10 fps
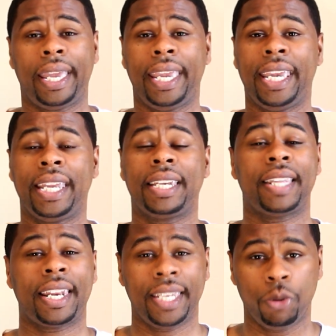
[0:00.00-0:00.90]
and
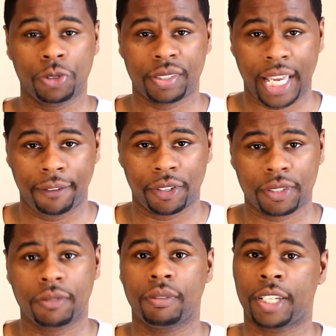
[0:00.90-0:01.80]
that He will save
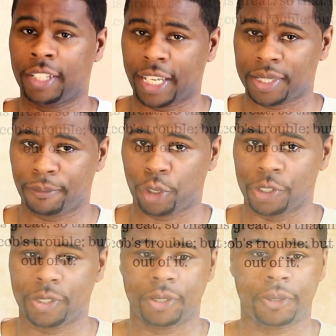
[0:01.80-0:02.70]
us. Let's look at some
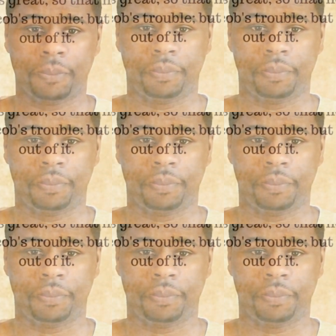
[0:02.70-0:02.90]
verses.